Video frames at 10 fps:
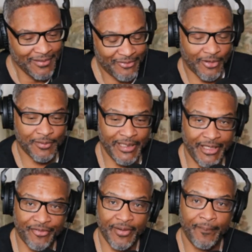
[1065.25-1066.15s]
So
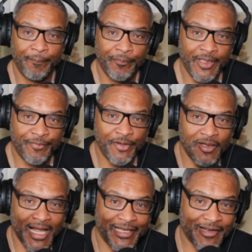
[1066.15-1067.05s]
listen, if you
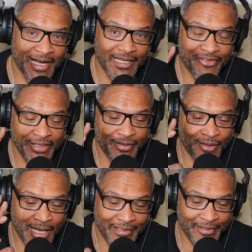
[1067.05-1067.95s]
like content
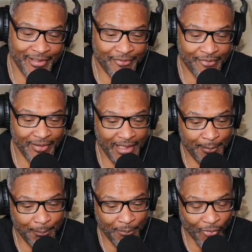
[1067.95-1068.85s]
like this
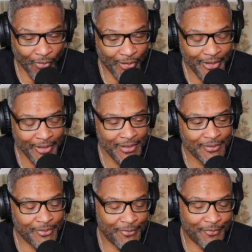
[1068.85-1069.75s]
and more,
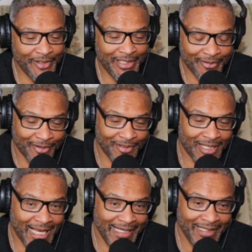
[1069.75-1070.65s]
don't forget to
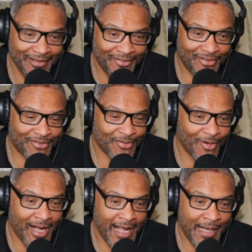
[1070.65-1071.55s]
like,
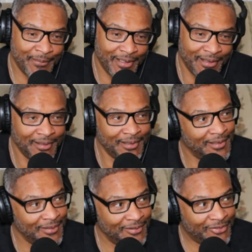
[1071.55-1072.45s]
subscribe,
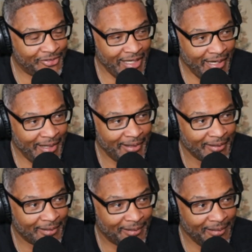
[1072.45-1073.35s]
share,
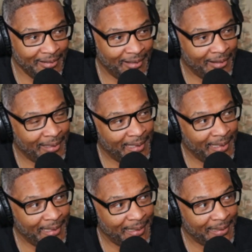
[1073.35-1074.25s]

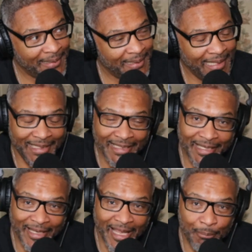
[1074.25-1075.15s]
uh, and
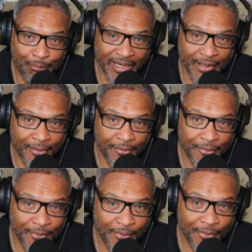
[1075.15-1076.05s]
hit that bell
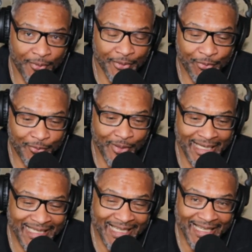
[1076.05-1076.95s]
on the
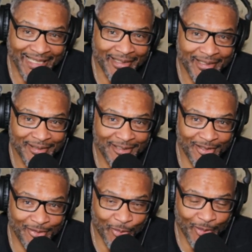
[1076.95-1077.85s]
way in
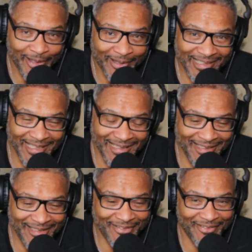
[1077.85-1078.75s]
the door.
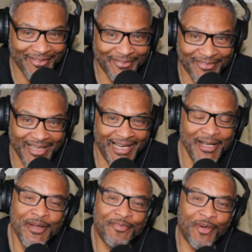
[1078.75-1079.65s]
You see what I'm saying?
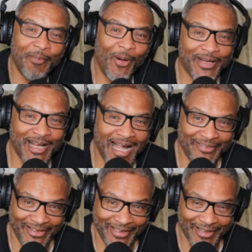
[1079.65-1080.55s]
For more
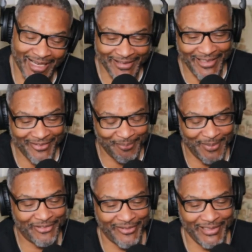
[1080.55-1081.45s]
content like this,
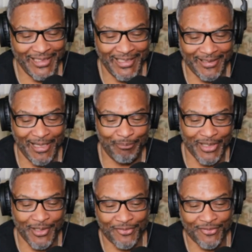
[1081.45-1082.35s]
make sure you hit that
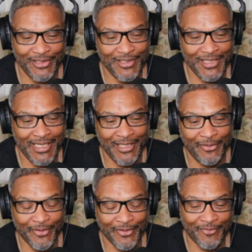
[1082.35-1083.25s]
bell so you can get
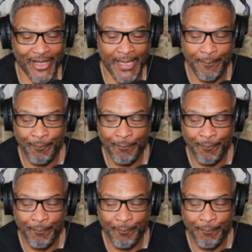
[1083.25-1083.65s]
notified.